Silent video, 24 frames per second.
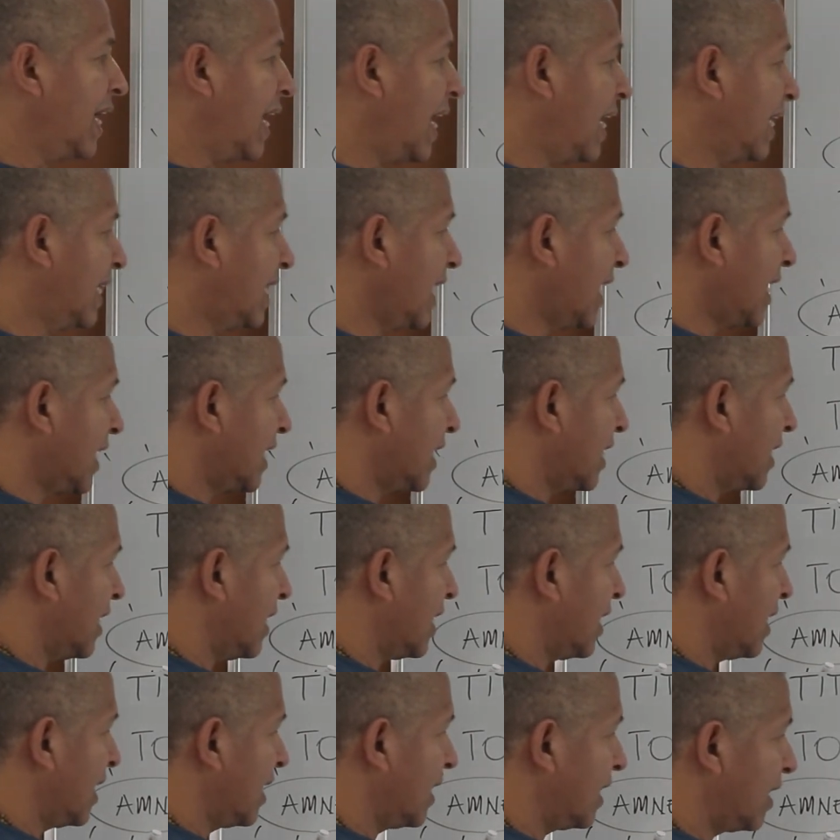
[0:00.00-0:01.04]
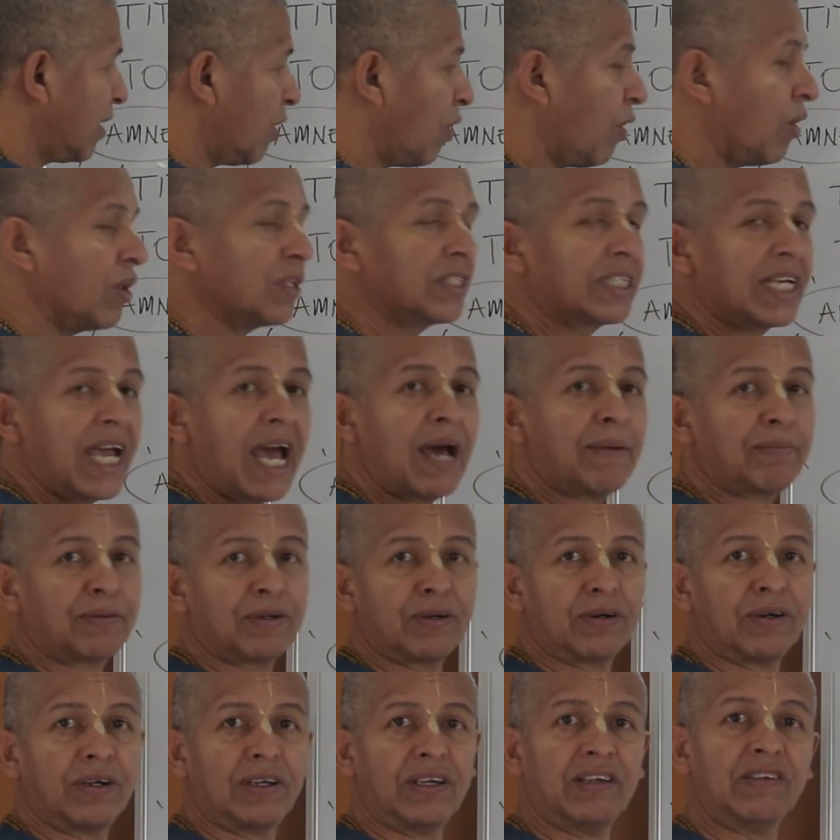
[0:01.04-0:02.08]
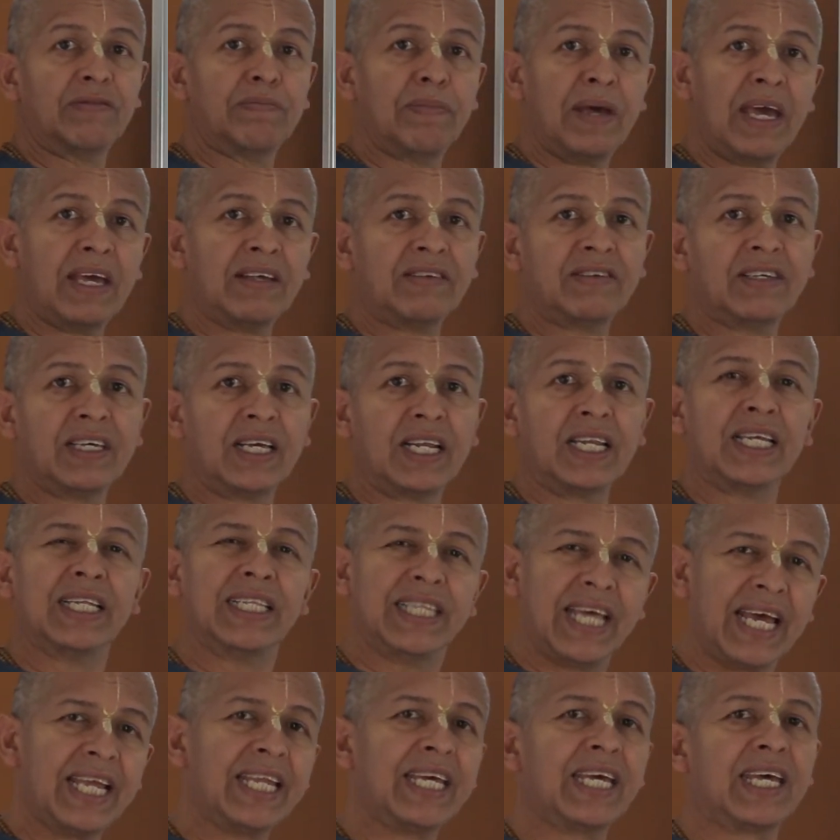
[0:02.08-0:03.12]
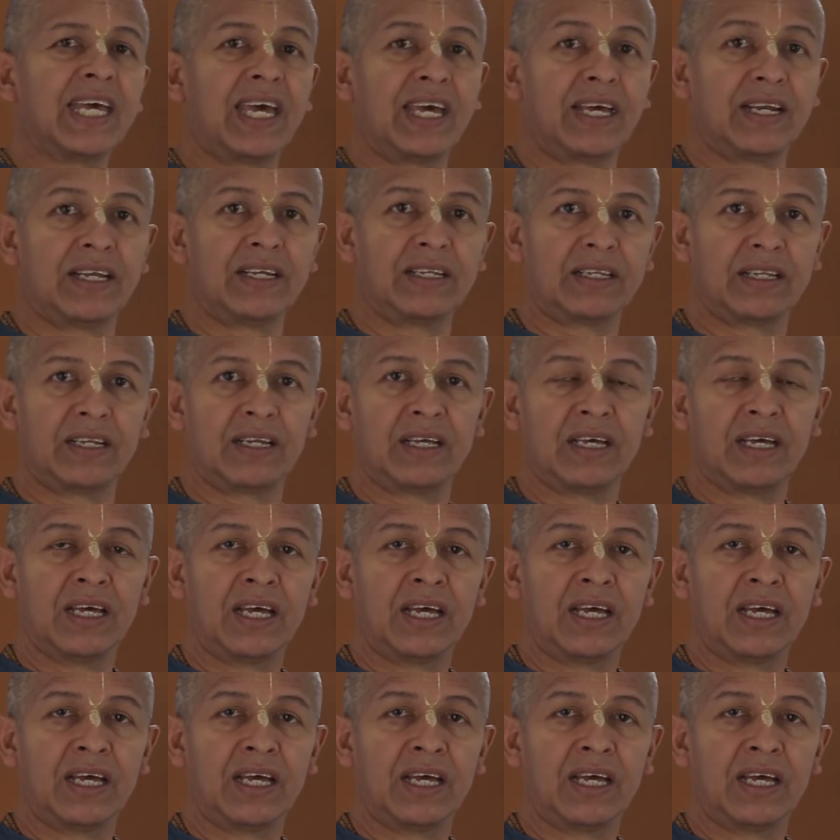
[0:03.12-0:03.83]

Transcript: And then the whole chapter is basically dedicated